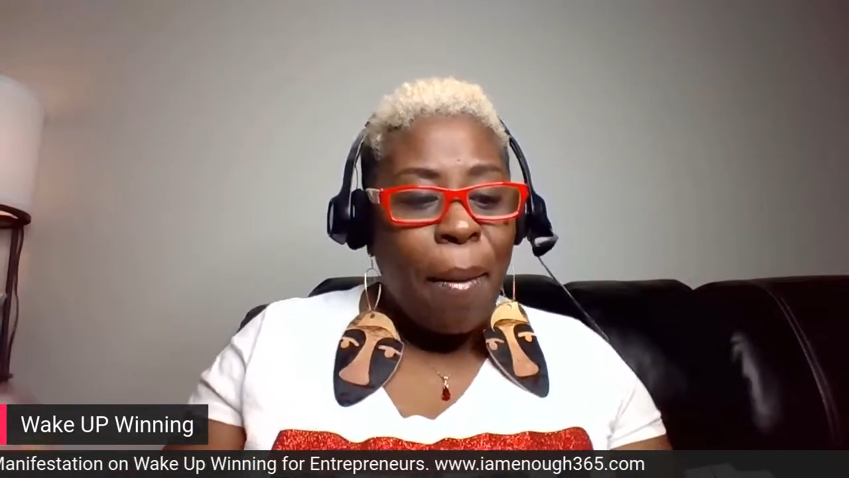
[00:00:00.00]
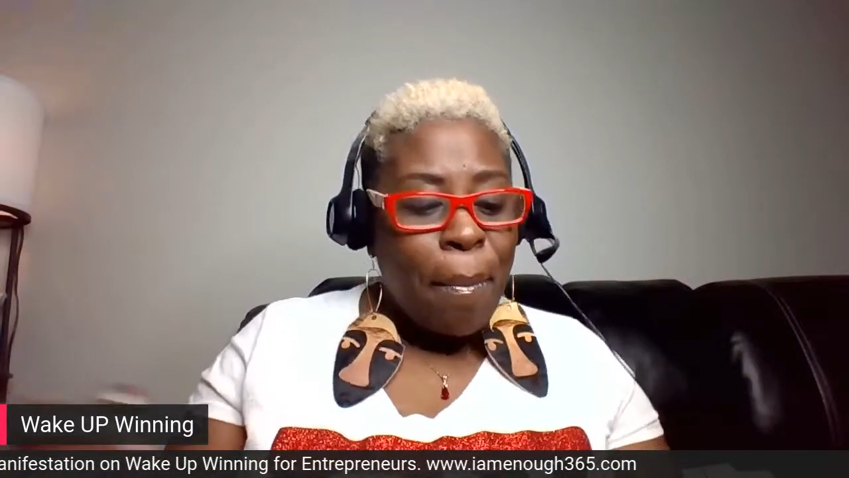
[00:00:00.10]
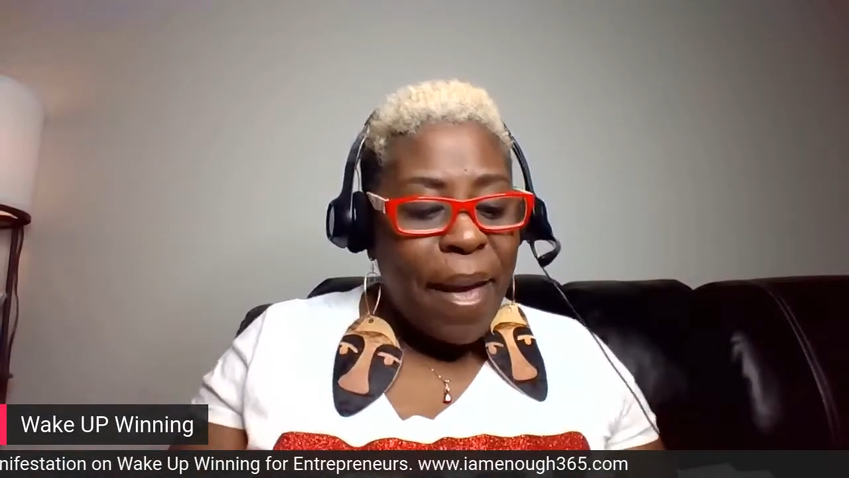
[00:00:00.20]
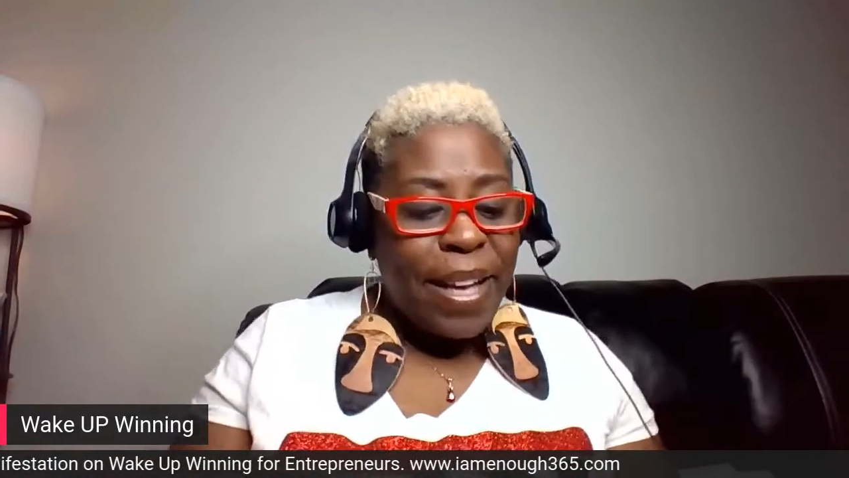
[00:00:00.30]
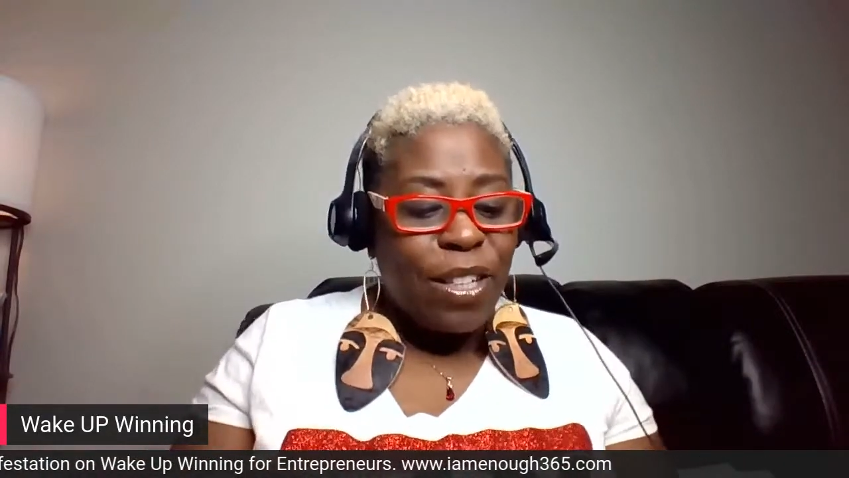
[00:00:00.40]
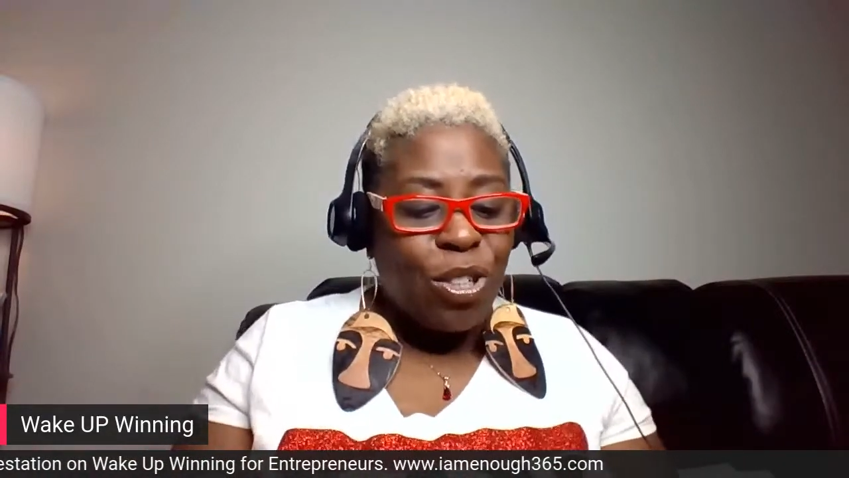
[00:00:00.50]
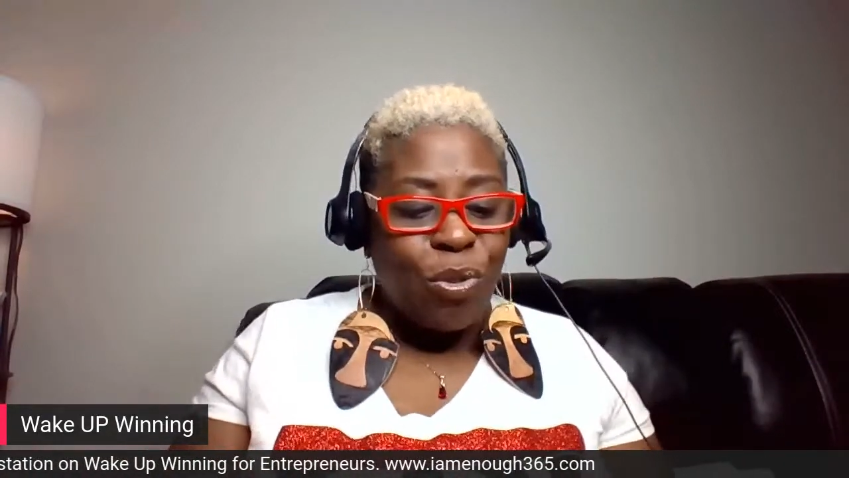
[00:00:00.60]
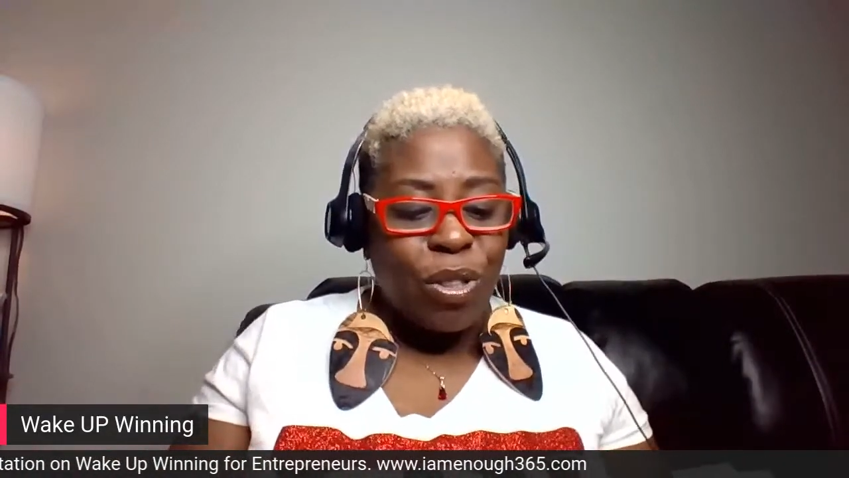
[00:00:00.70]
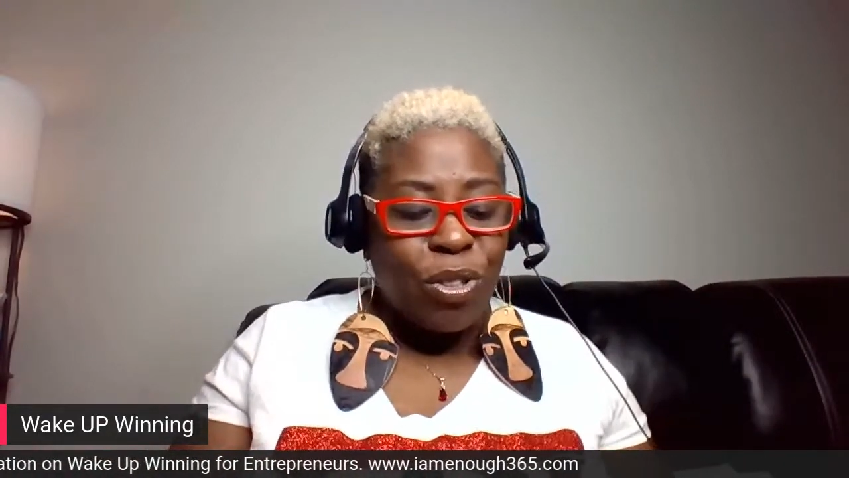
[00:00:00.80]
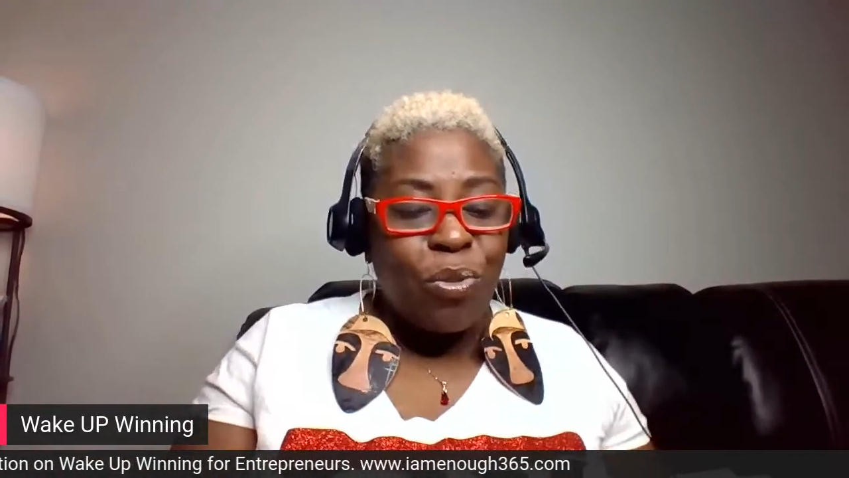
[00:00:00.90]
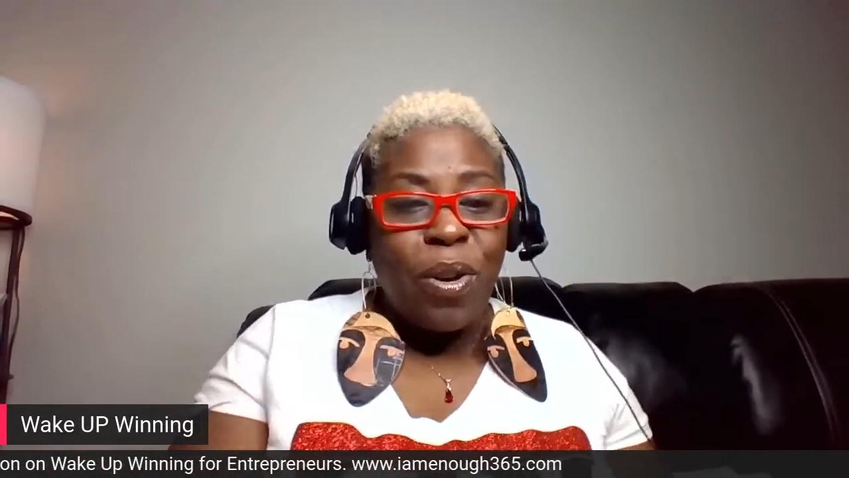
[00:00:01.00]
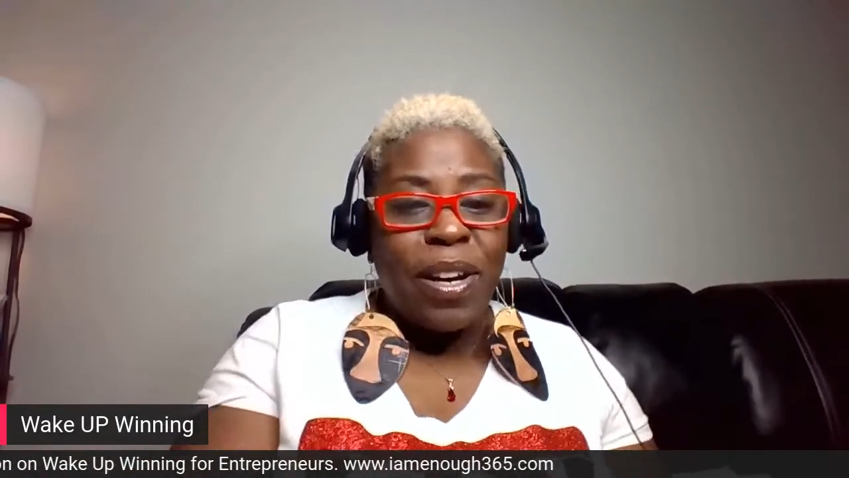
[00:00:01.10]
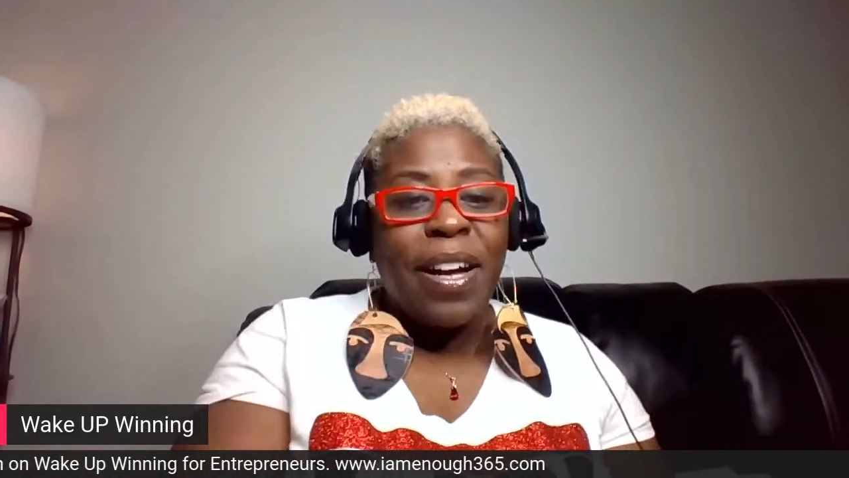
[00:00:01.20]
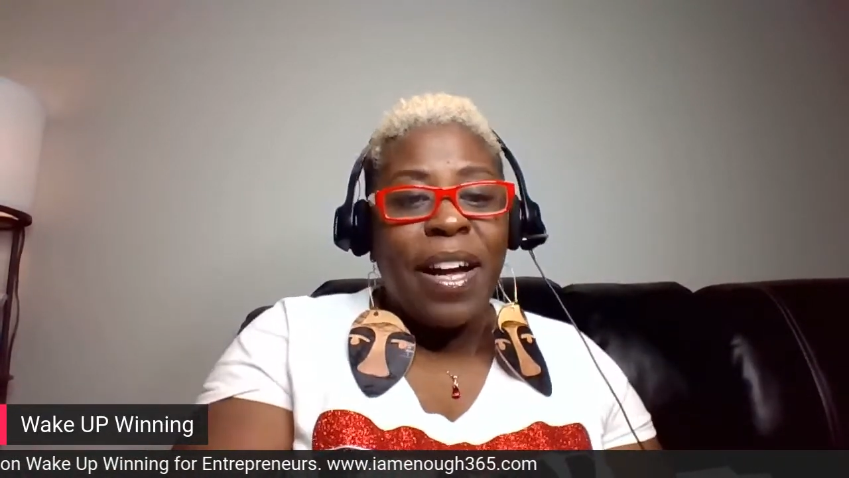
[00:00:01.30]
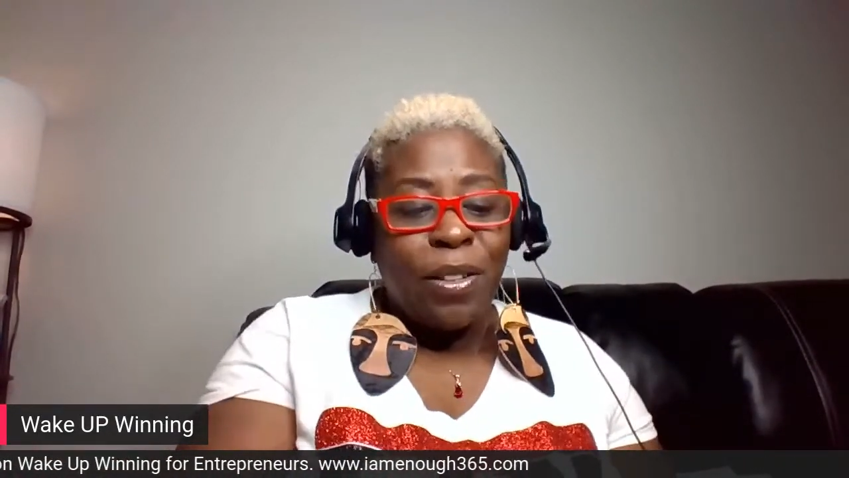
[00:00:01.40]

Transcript: make sure do a